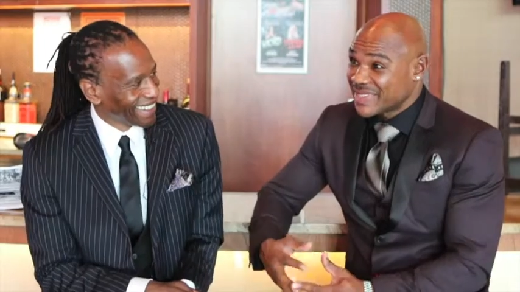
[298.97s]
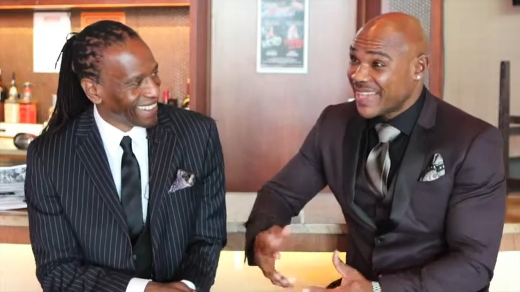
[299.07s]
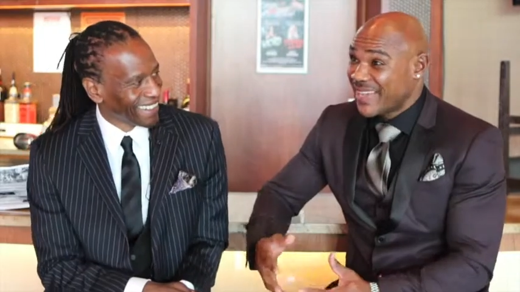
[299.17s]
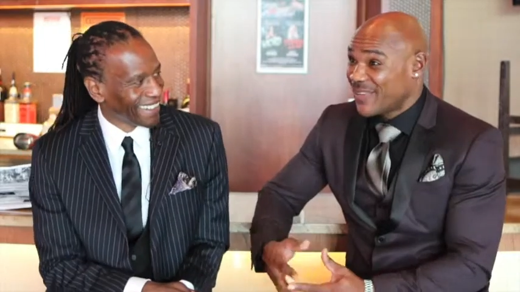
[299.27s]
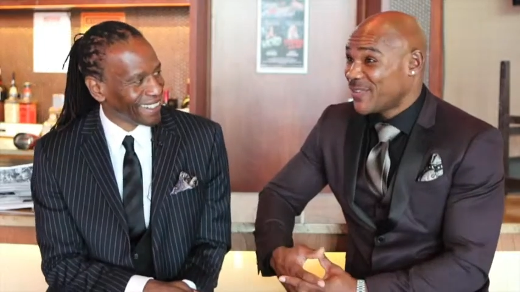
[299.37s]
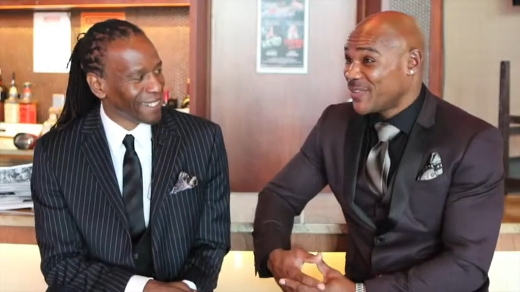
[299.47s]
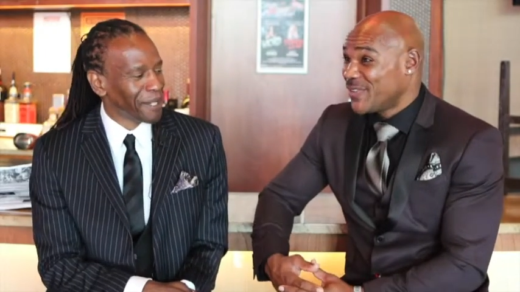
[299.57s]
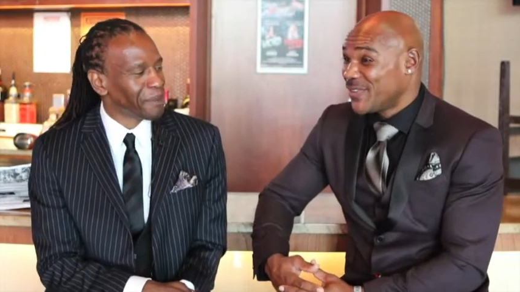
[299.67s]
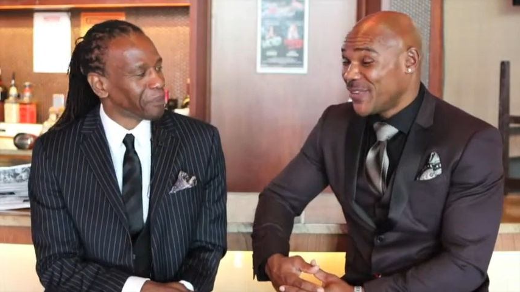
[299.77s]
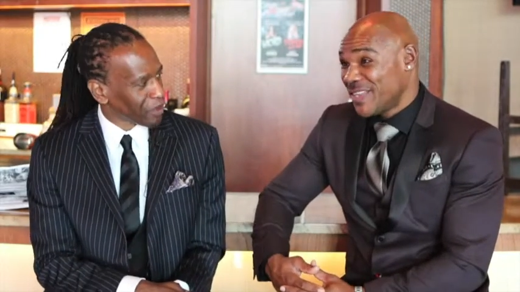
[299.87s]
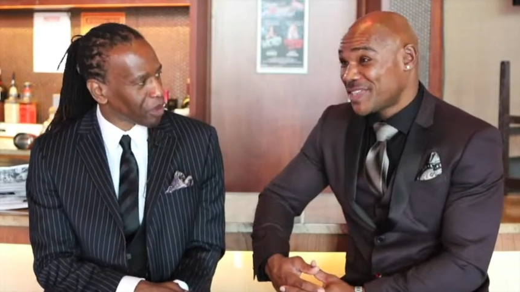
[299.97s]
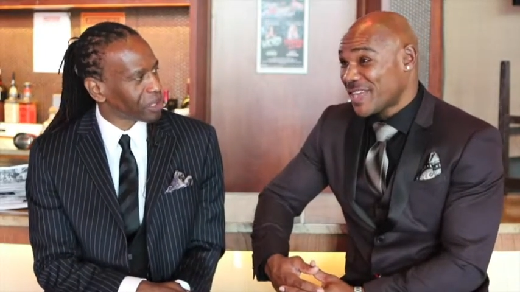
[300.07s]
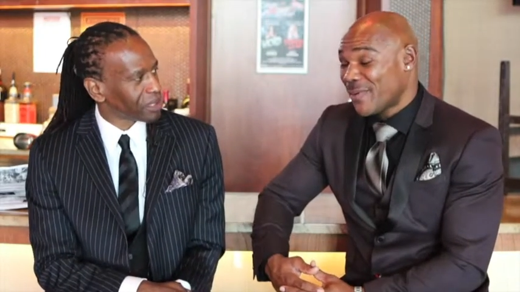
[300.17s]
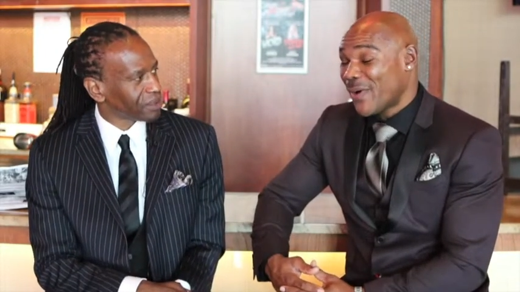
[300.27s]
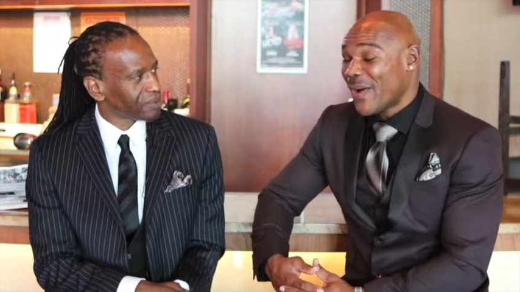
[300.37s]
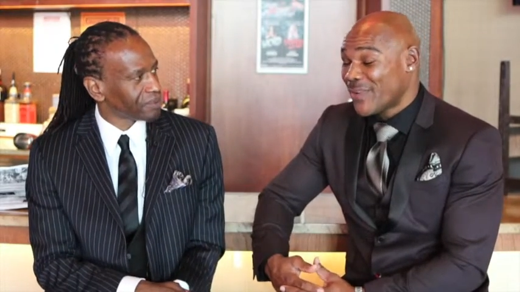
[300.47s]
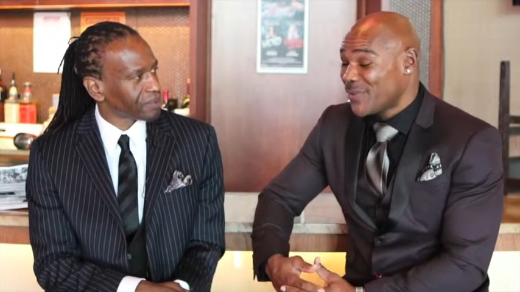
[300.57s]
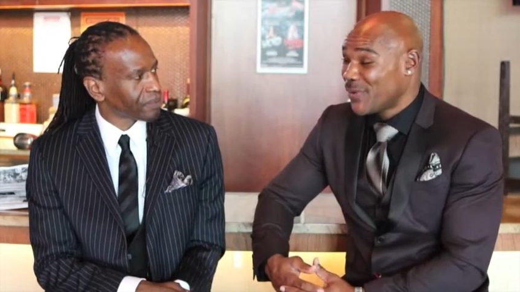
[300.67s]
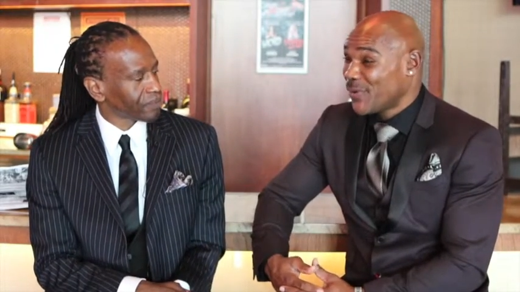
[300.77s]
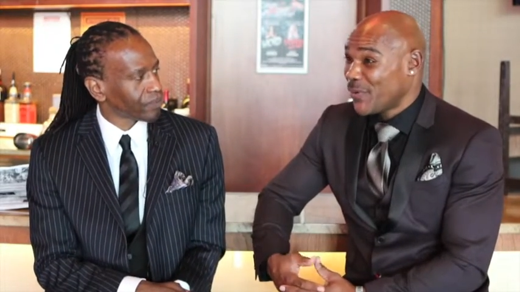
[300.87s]
Speaker 1: that um, you know, he okay. said, well, you
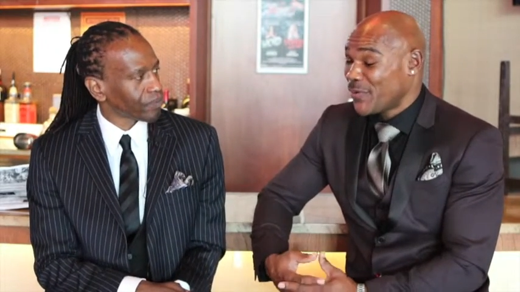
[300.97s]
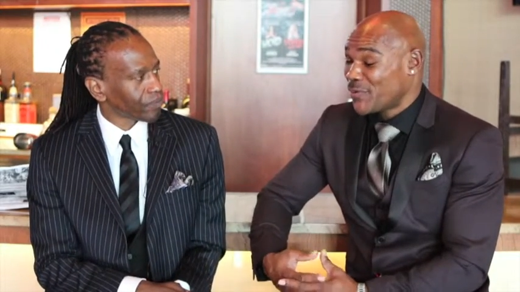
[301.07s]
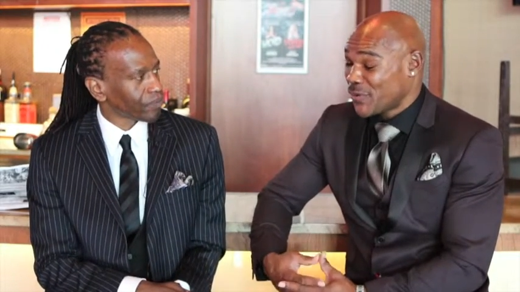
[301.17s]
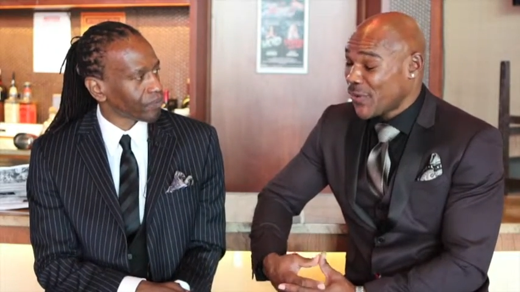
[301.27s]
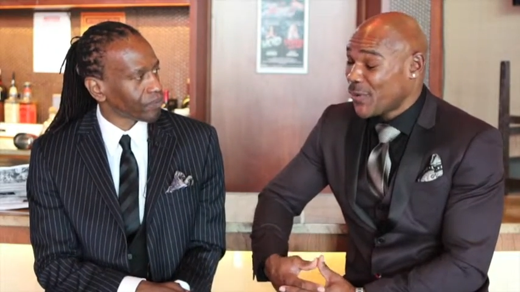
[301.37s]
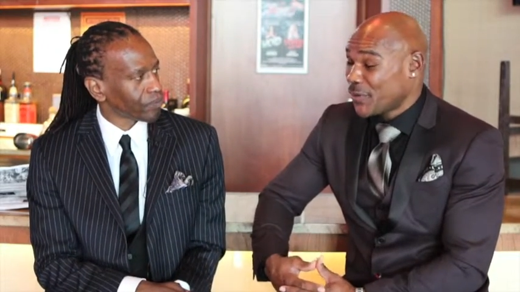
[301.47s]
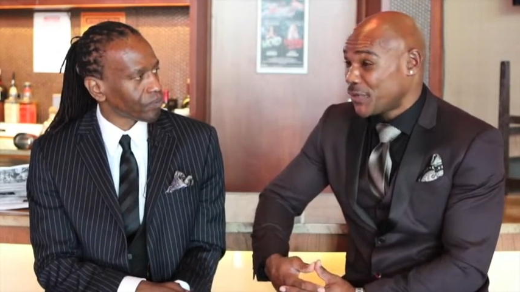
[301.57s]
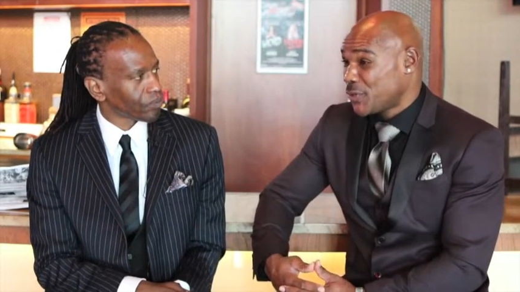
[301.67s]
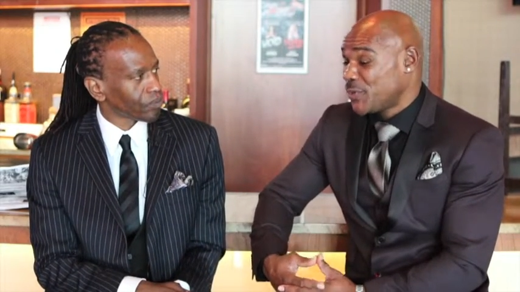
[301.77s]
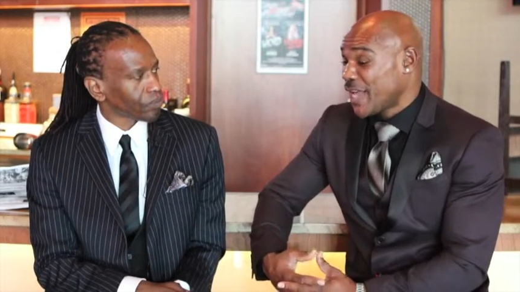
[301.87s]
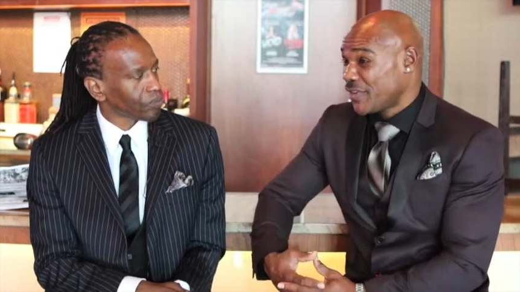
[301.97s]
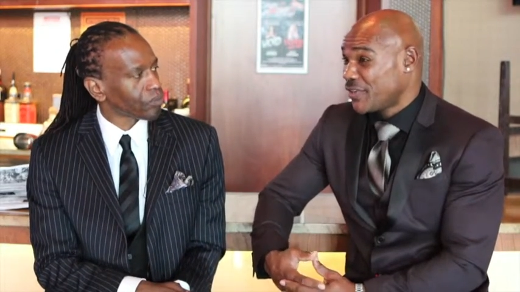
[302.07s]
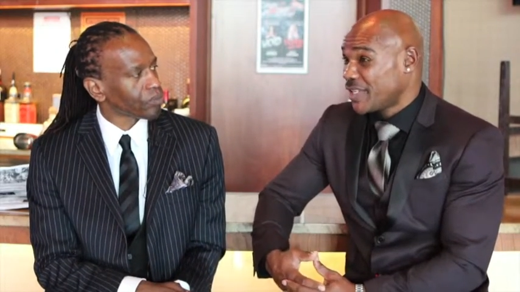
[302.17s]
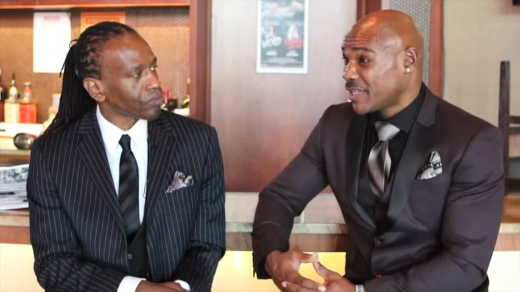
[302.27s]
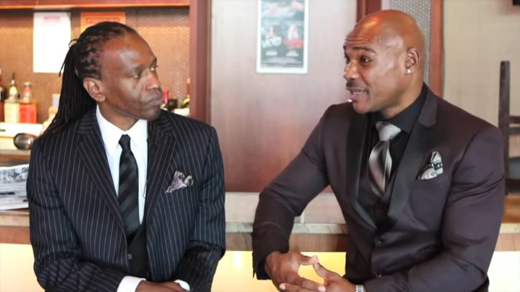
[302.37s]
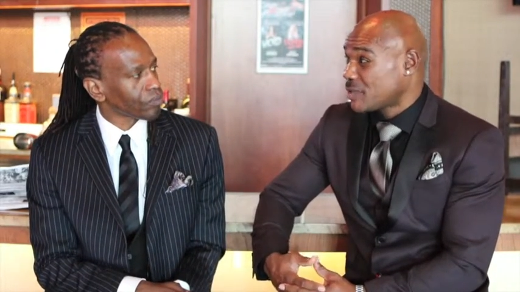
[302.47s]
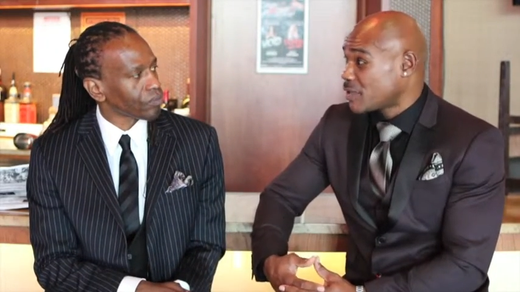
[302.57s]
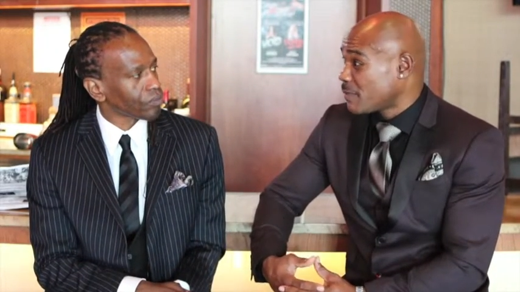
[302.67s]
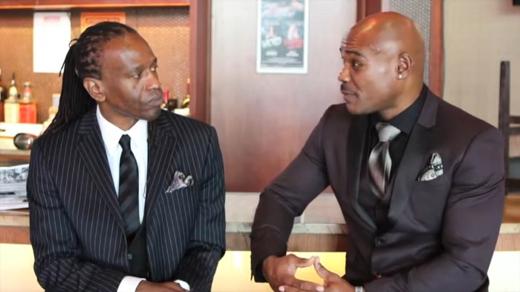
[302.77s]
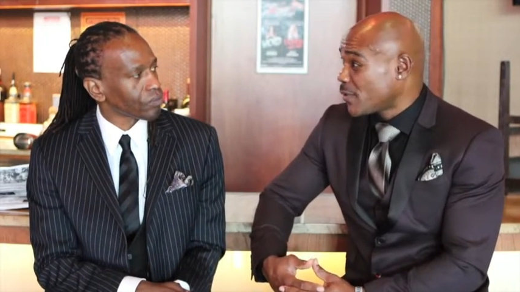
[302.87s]
know, if Gerald could do that good against
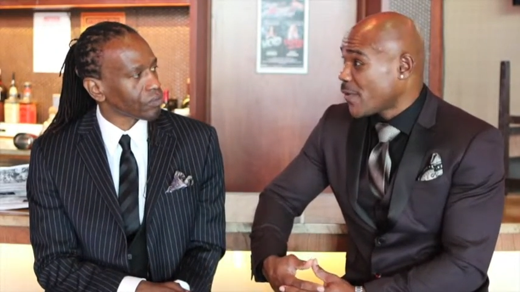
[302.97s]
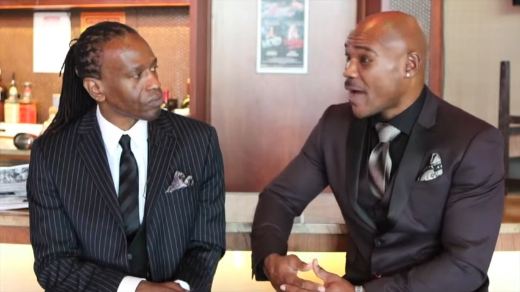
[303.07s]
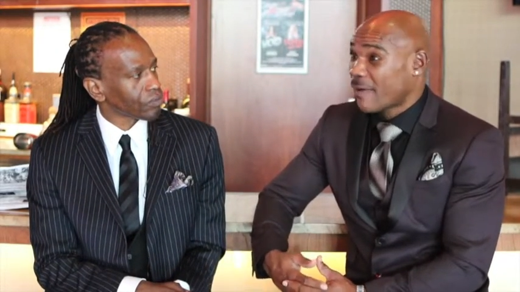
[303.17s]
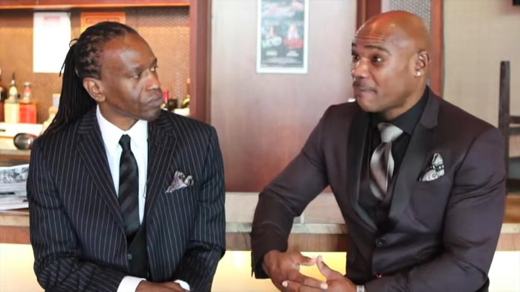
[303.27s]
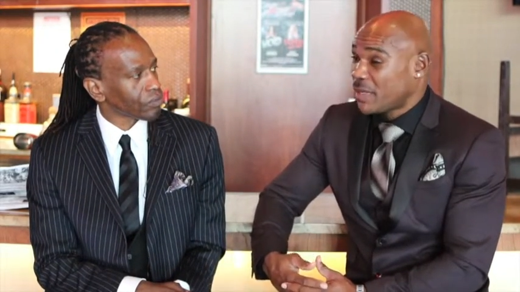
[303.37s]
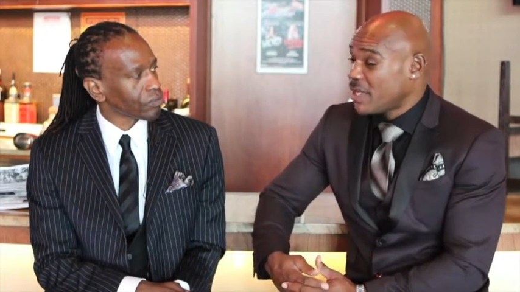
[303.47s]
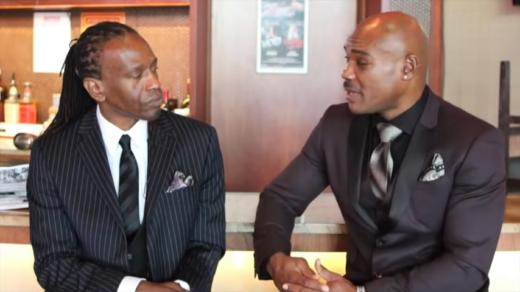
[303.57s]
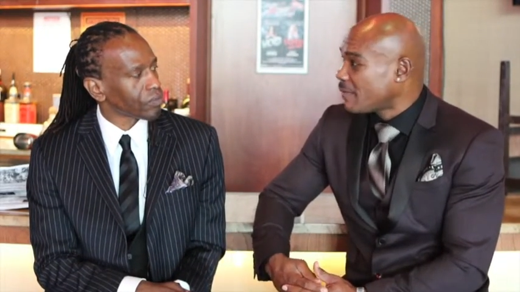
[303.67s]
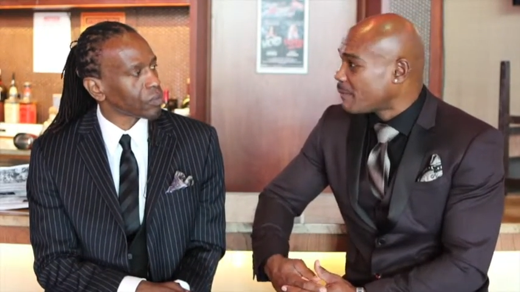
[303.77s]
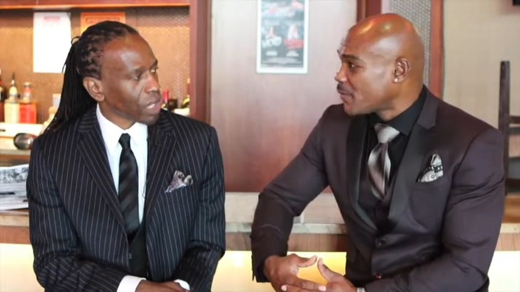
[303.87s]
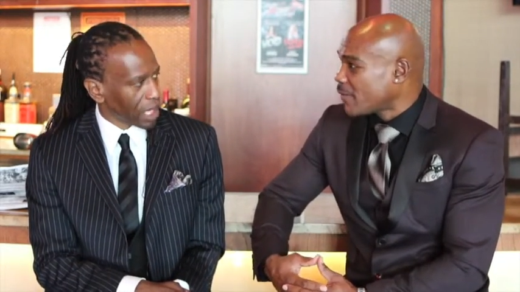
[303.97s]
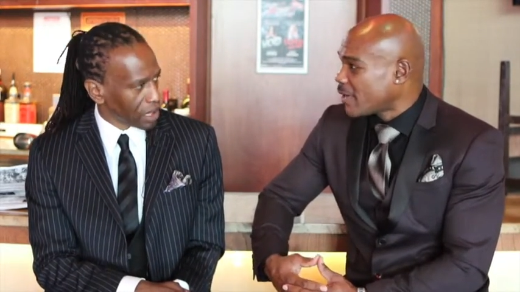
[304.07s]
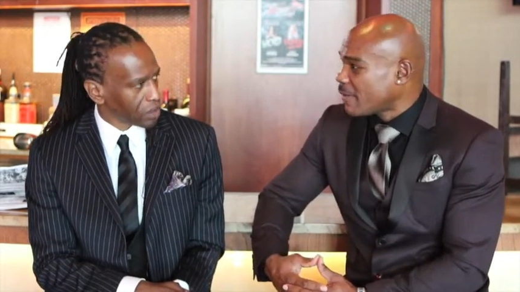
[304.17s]
him, you know, I could beat him. right.